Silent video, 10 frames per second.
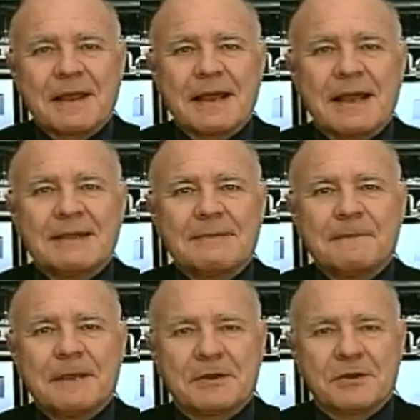
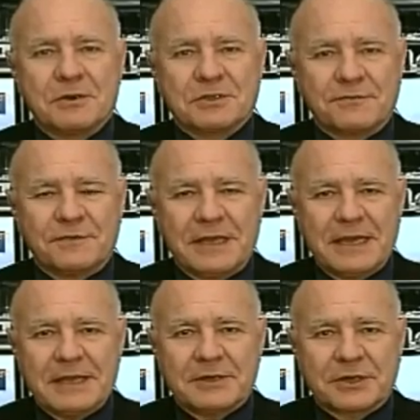and because of the
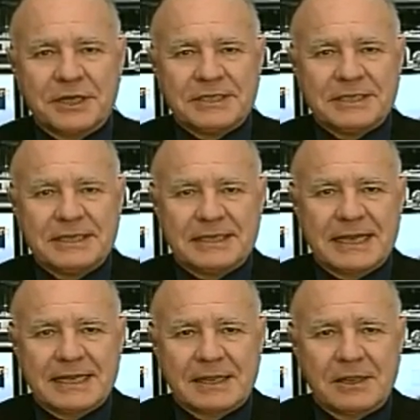increase in
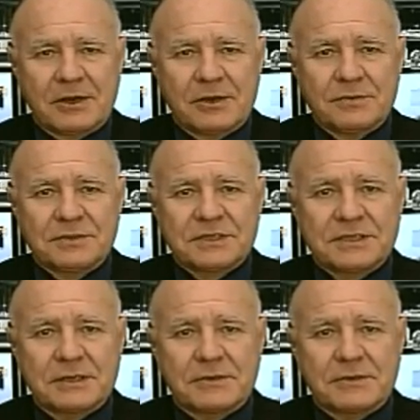debt loads